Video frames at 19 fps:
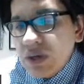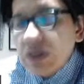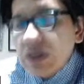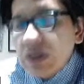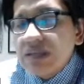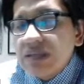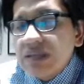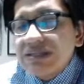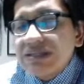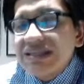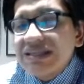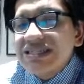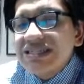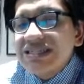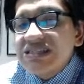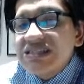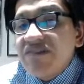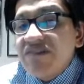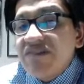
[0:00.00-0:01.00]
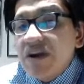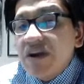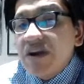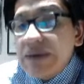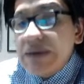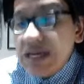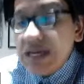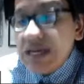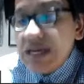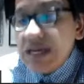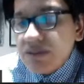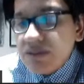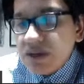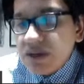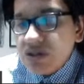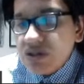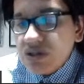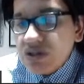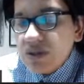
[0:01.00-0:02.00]
This is a variation
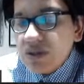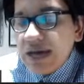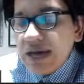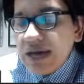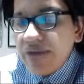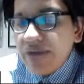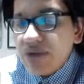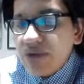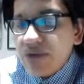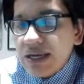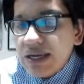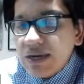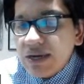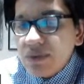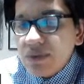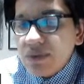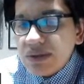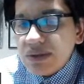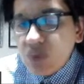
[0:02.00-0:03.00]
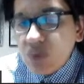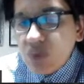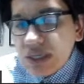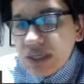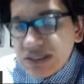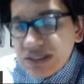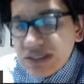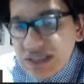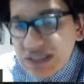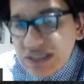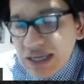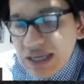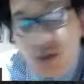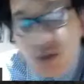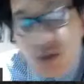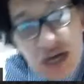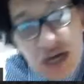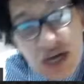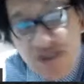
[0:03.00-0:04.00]
because you have right now the Whigs
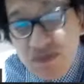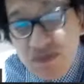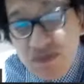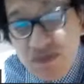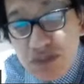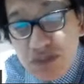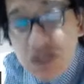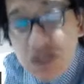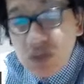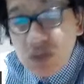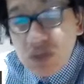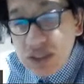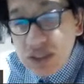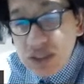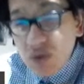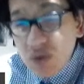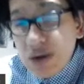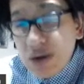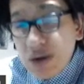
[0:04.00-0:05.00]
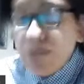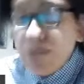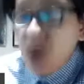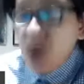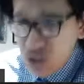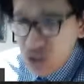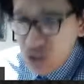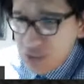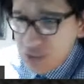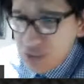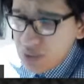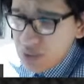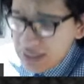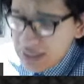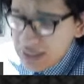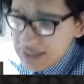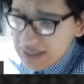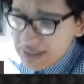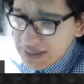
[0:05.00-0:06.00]
and you have between or among the
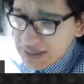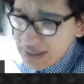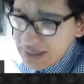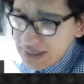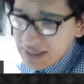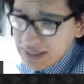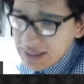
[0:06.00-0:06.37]
Whigs